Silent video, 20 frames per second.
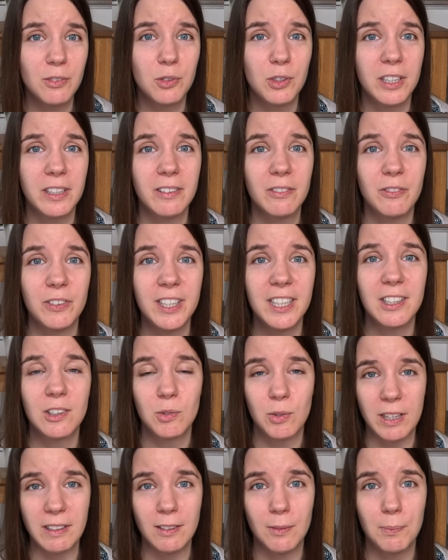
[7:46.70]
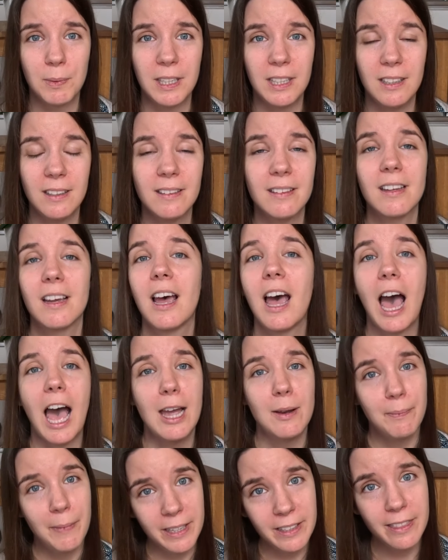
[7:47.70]
different vegan recipes.
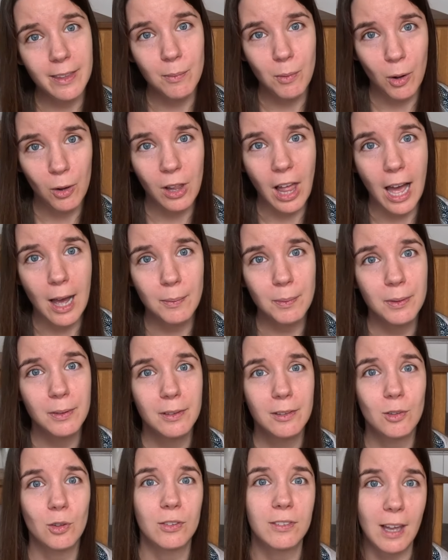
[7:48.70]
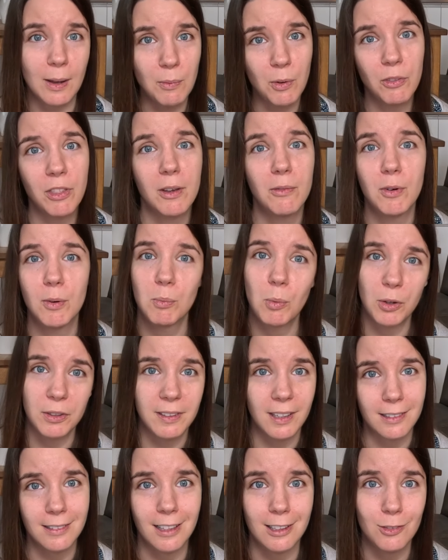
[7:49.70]
I made them all up, so some of them were more
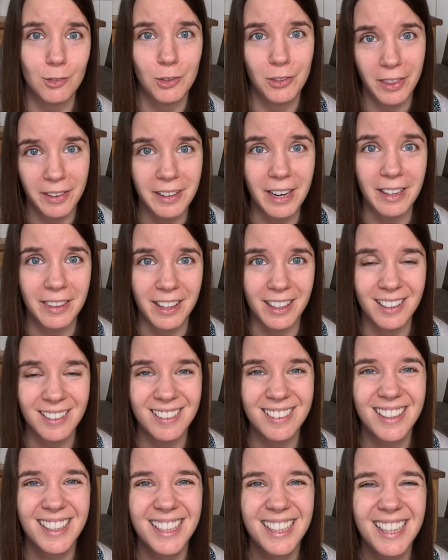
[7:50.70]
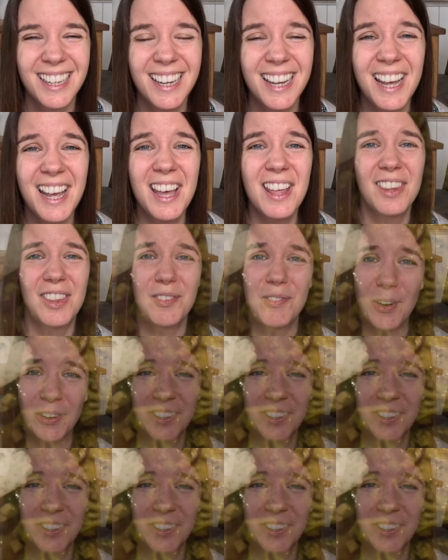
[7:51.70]
successful than others. The